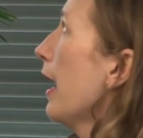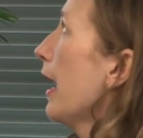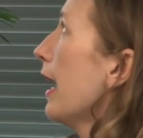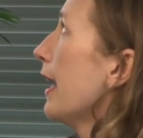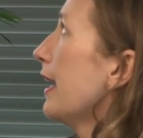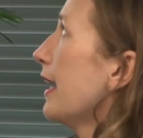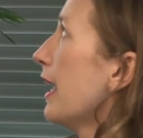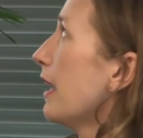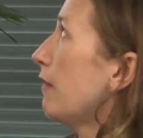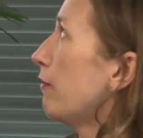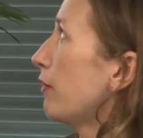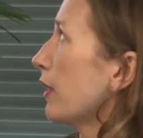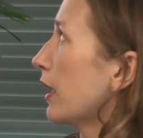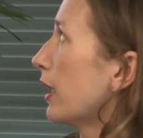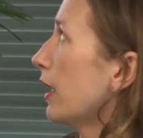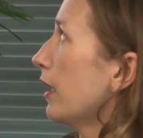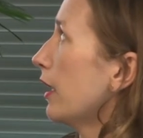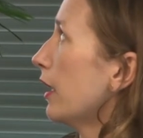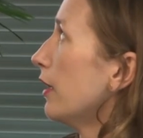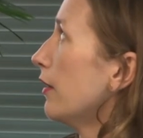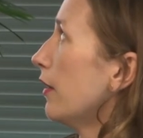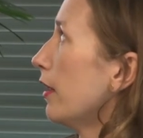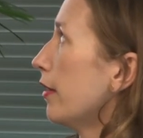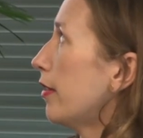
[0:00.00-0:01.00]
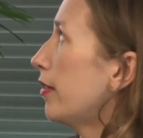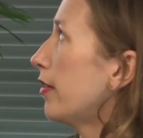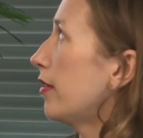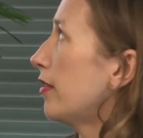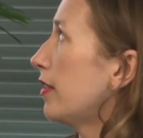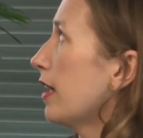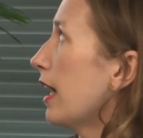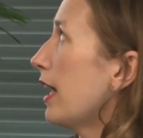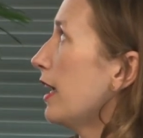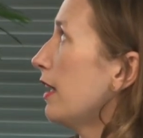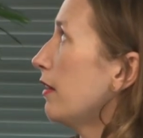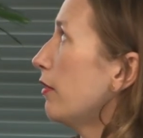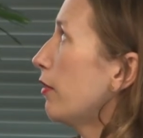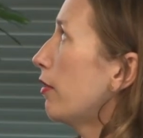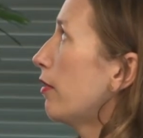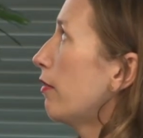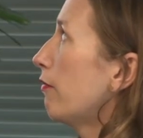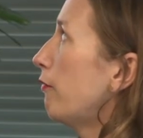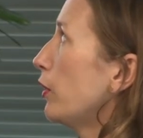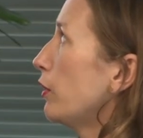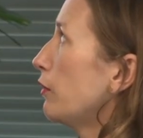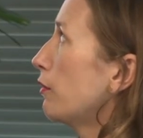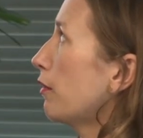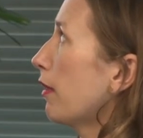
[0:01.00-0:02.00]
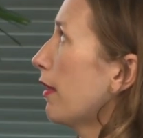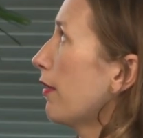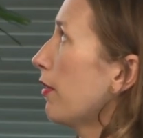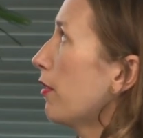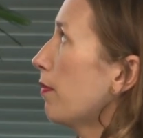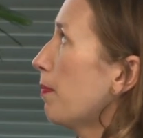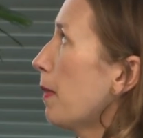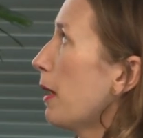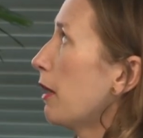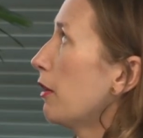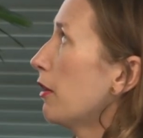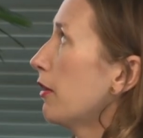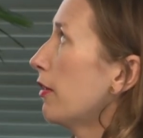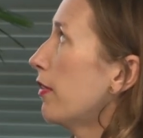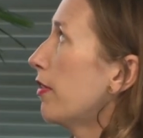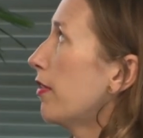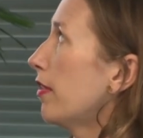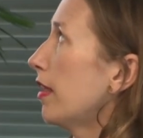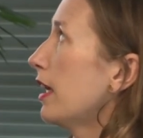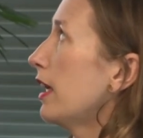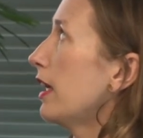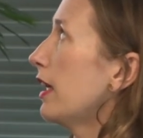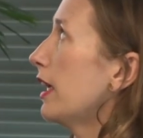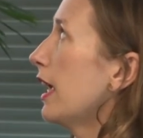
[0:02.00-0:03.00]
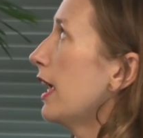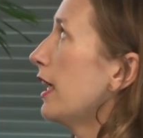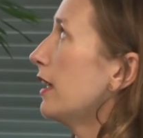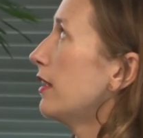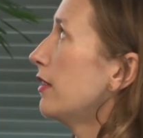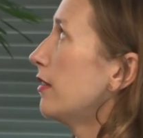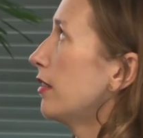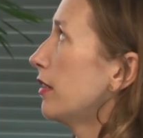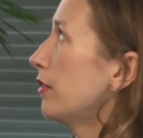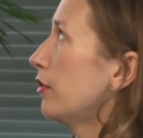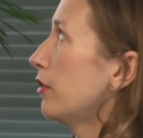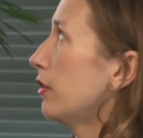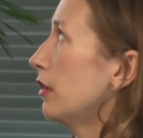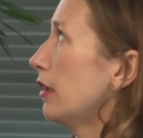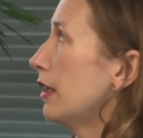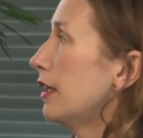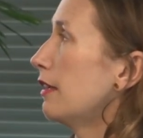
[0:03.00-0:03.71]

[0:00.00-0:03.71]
an advocate in the States for transparency and digital